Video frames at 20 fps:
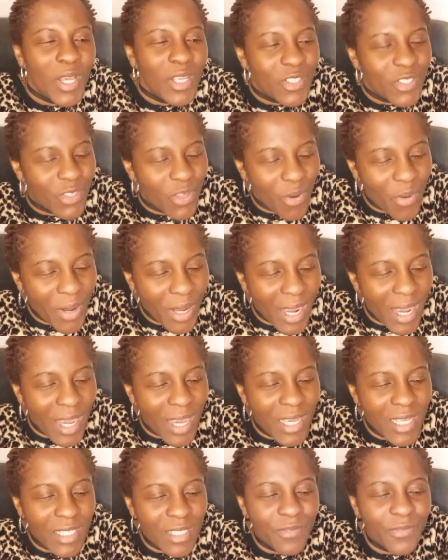Sorry
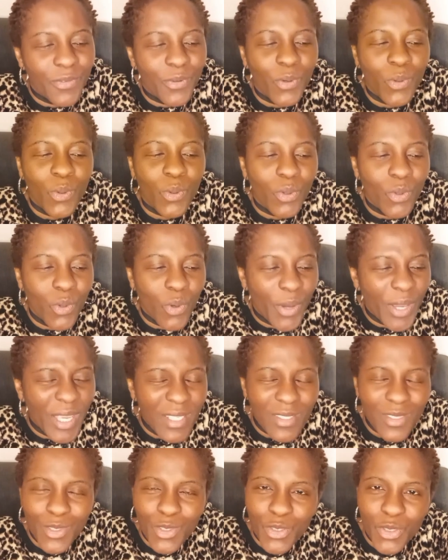guys for
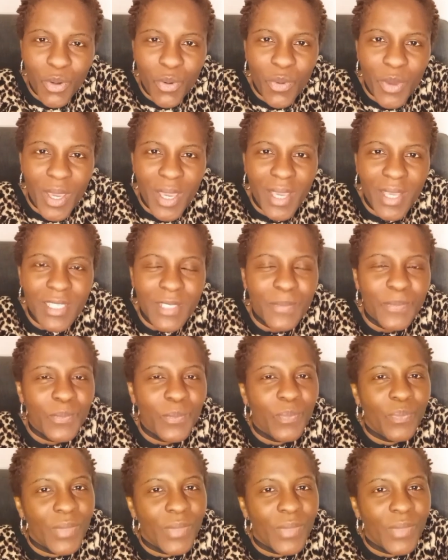going to 3 weeks.